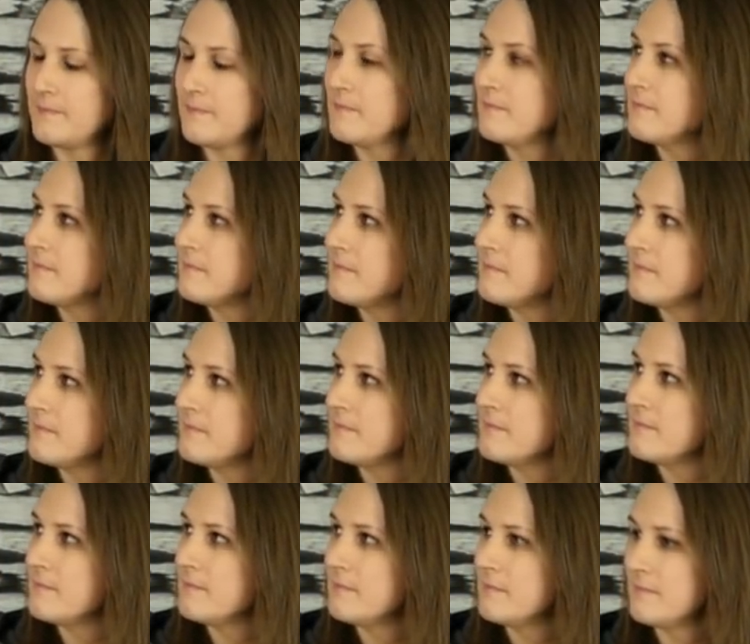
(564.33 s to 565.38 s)

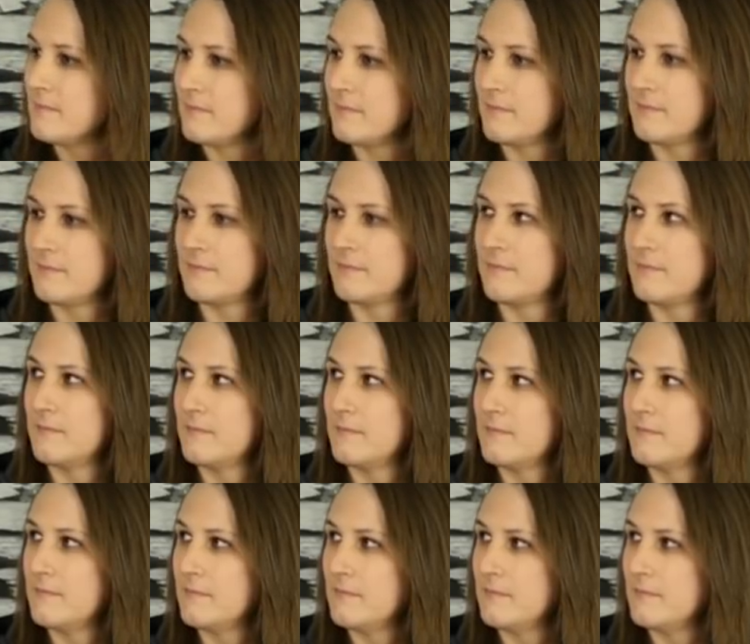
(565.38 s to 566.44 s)

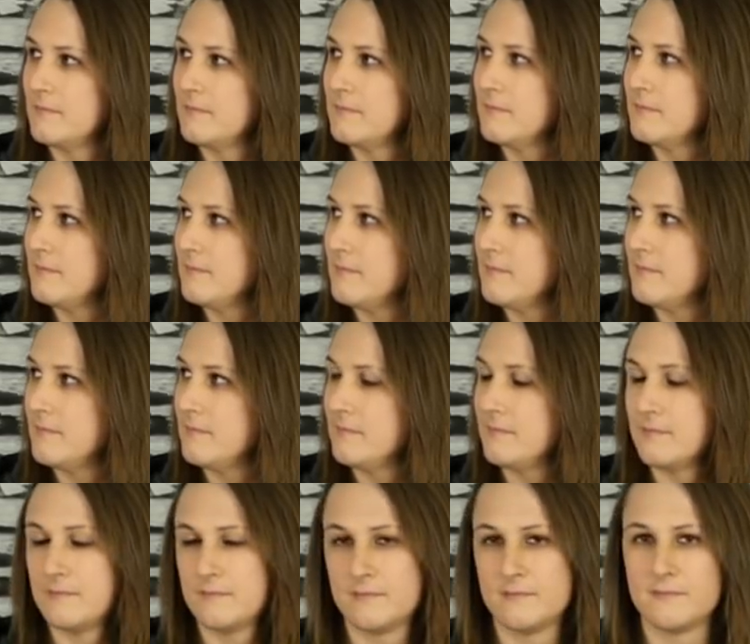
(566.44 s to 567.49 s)

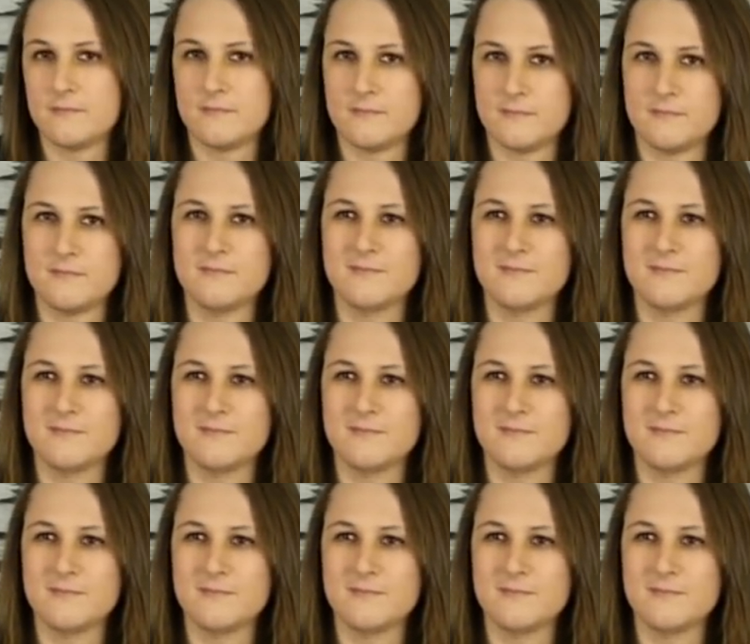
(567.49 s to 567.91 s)
No words are spoken by the person on screen.